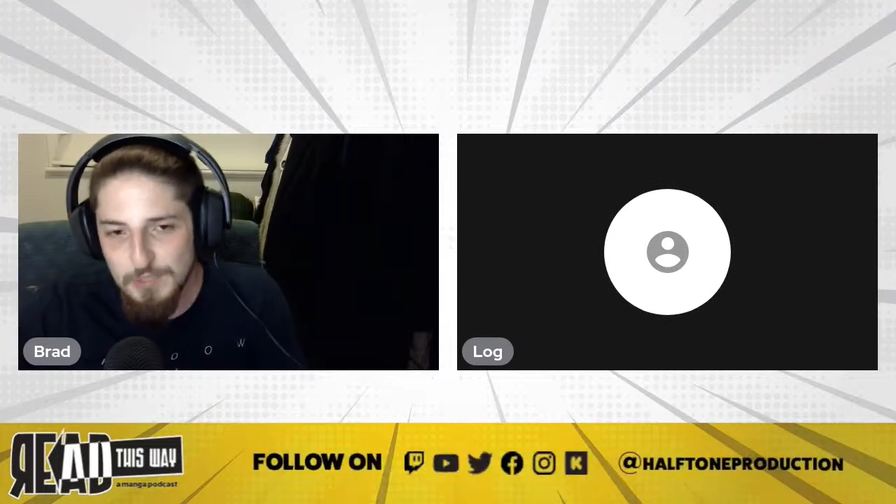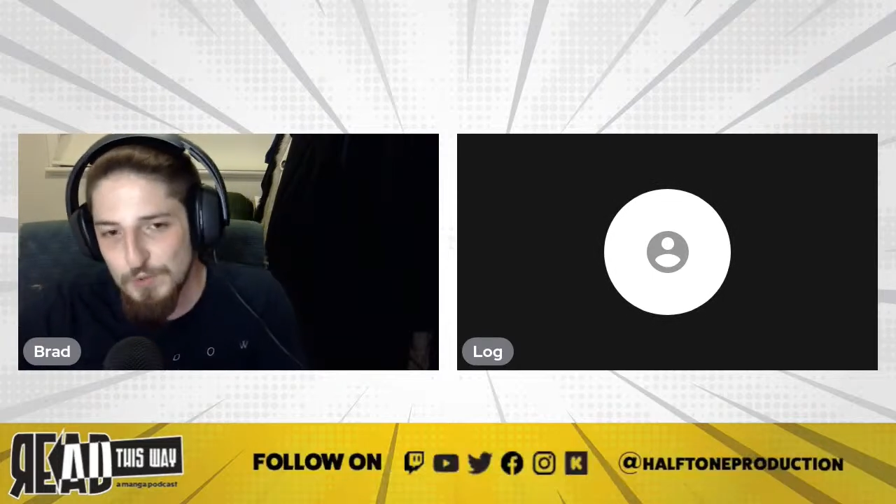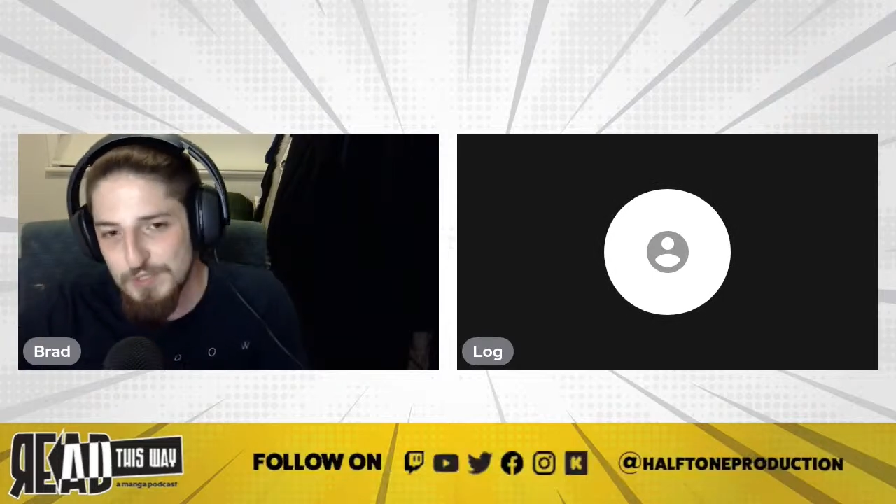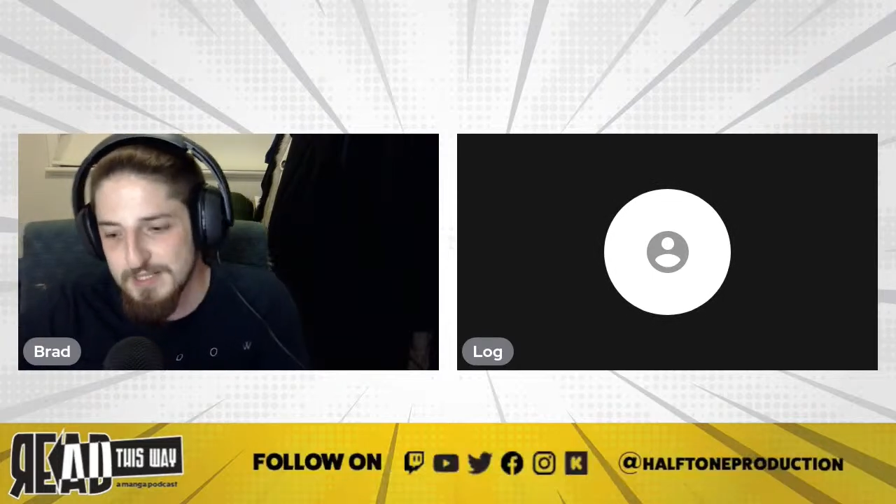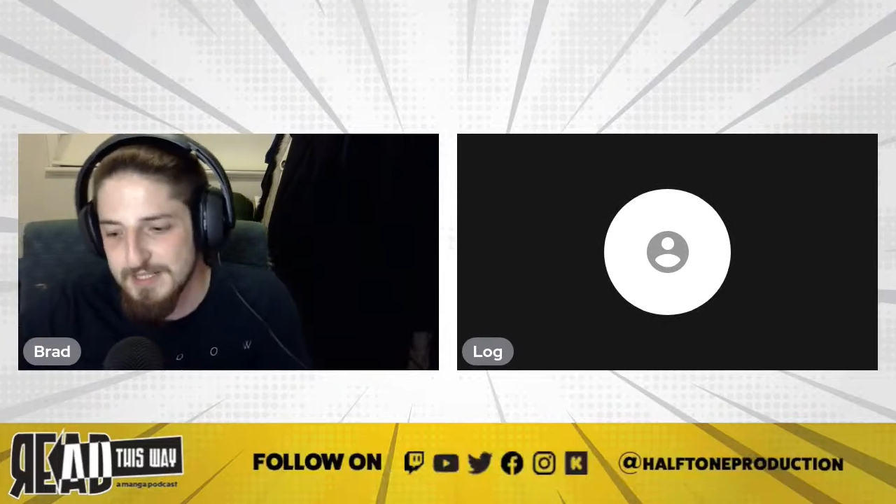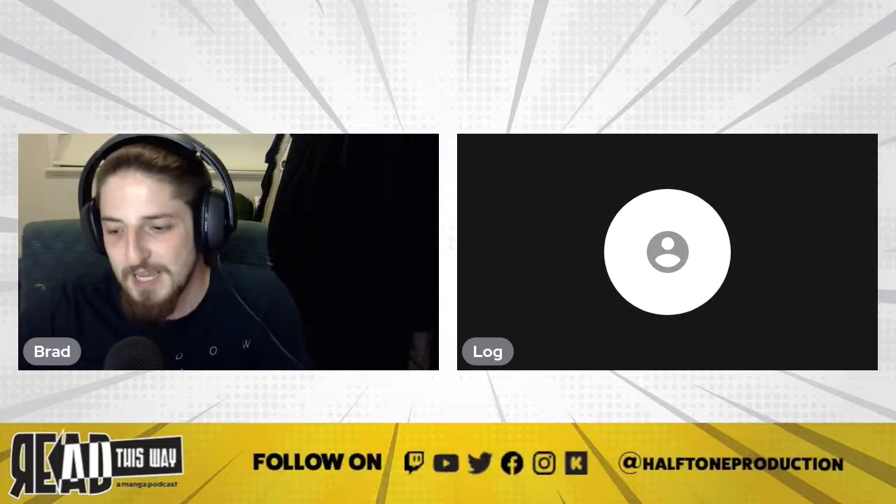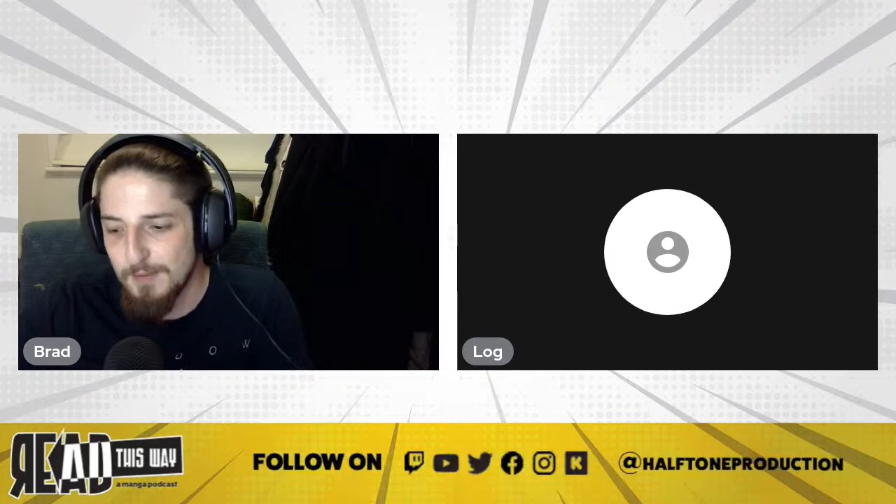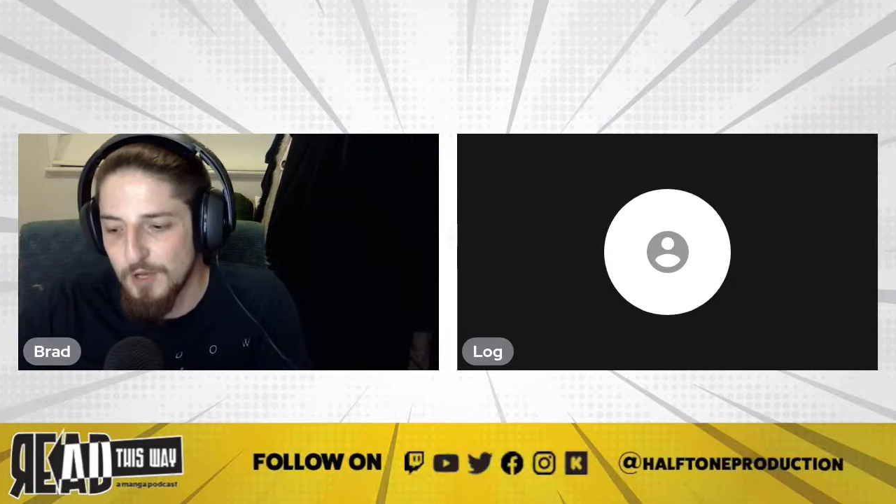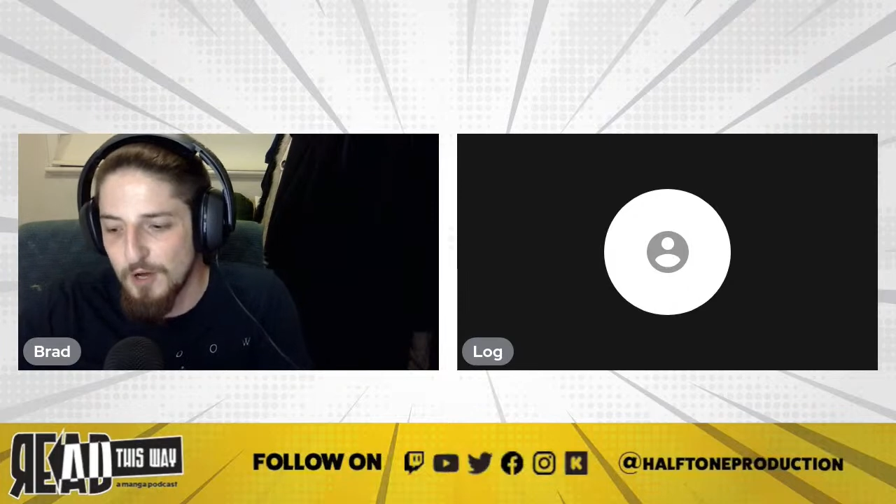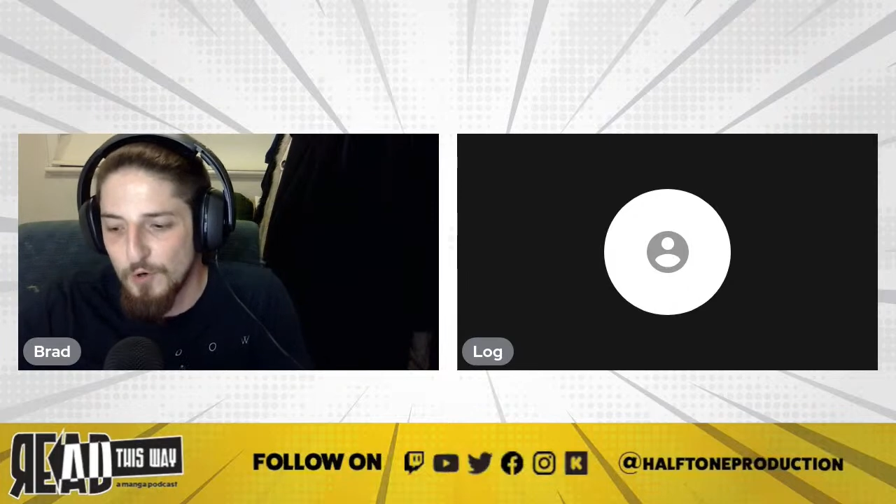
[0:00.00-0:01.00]
towards the
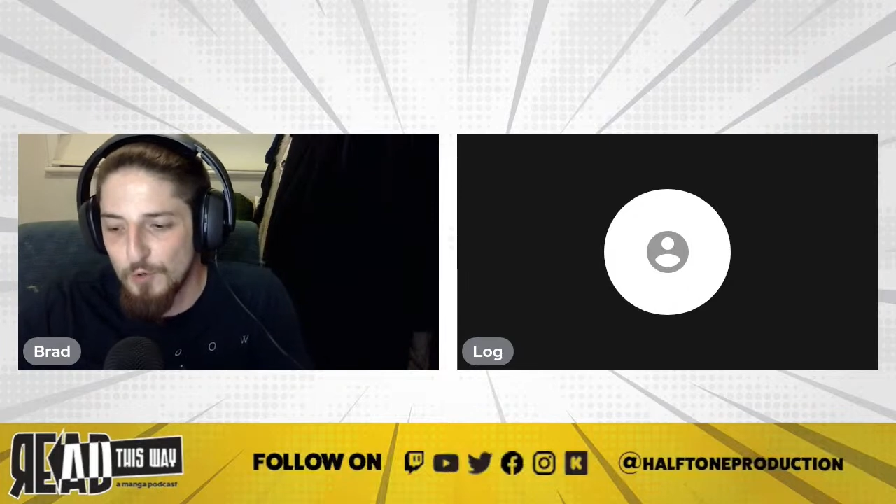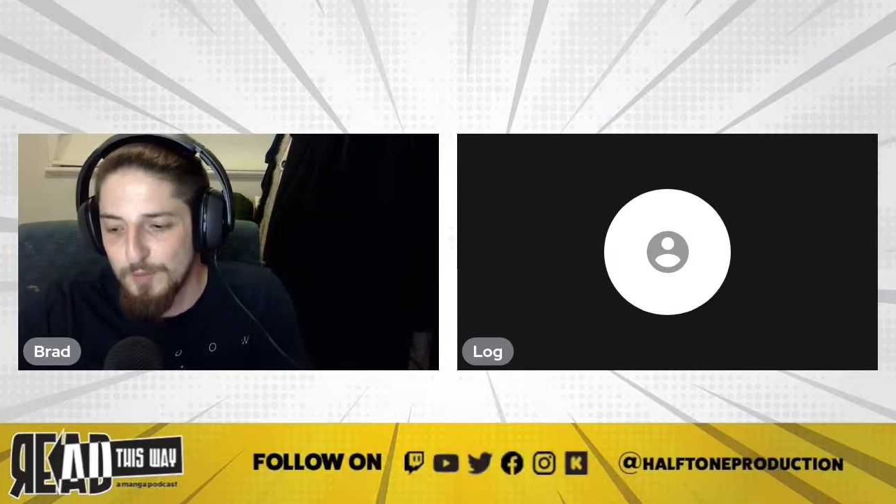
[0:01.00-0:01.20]
same goal,